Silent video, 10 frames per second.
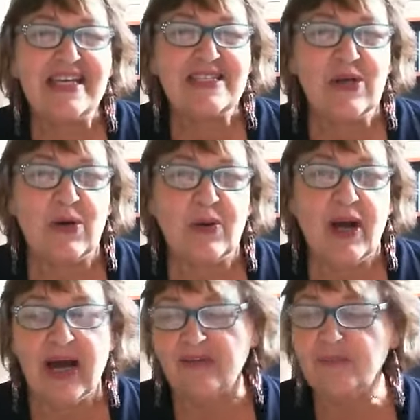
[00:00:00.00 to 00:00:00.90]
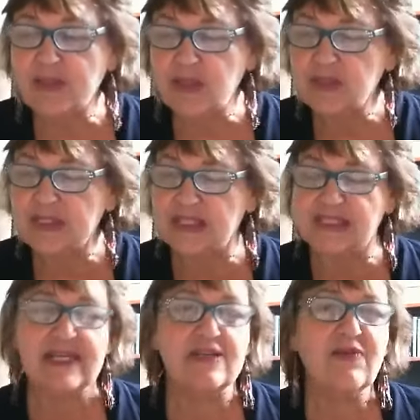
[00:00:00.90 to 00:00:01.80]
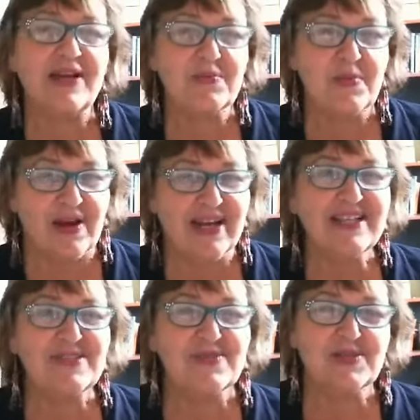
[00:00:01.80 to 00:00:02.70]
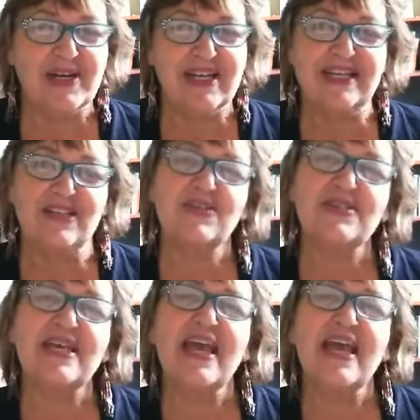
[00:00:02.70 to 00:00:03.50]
So I've been using the SunRider products for 20 years.